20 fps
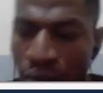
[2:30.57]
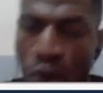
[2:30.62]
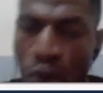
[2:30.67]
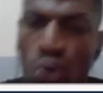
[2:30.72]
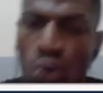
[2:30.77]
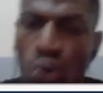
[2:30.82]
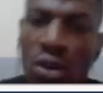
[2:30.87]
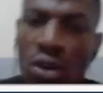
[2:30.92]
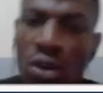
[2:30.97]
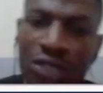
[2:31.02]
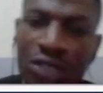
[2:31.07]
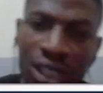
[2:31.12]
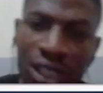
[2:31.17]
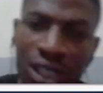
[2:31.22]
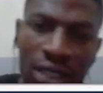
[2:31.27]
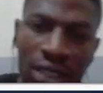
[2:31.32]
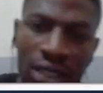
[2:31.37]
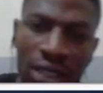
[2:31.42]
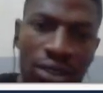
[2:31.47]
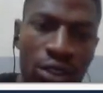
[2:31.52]
or who have
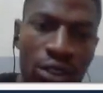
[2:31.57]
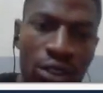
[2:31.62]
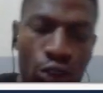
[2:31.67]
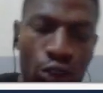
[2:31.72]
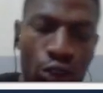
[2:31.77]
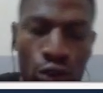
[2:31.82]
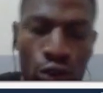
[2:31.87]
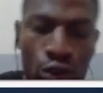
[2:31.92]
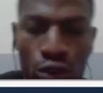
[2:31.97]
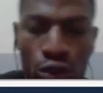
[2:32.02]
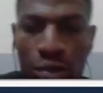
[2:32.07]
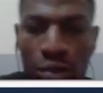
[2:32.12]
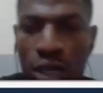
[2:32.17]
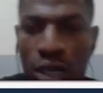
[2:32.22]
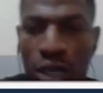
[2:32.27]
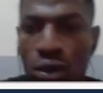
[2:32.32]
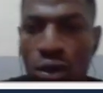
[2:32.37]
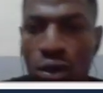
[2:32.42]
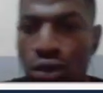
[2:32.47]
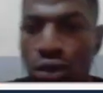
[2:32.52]
channels on YouTube
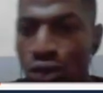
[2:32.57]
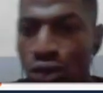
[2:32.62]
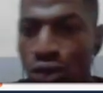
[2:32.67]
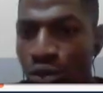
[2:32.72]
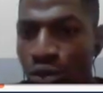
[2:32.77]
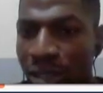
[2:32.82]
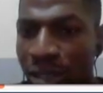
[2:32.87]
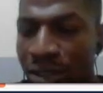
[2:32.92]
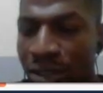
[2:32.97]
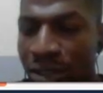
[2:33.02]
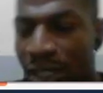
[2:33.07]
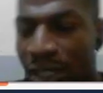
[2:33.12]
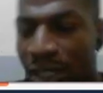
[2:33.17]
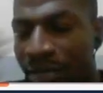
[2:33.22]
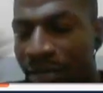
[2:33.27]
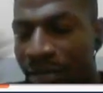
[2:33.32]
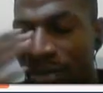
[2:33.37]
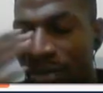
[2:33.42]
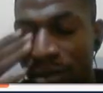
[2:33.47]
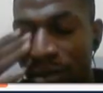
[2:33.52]
are called YouTubers,
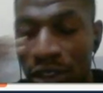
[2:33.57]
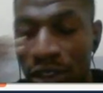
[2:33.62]
right?